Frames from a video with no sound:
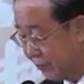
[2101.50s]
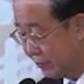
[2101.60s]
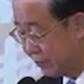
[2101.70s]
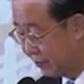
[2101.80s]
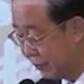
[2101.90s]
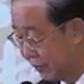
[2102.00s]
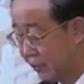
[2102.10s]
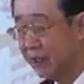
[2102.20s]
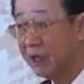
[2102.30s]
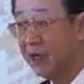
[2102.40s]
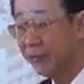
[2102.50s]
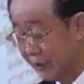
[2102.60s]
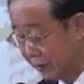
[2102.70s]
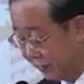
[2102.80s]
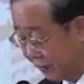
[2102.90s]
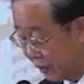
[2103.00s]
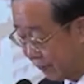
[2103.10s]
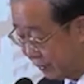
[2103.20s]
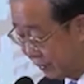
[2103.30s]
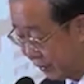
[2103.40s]
as to support economic
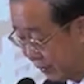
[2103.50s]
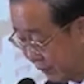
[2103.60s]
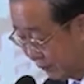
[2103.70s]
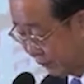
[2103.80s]
recovery.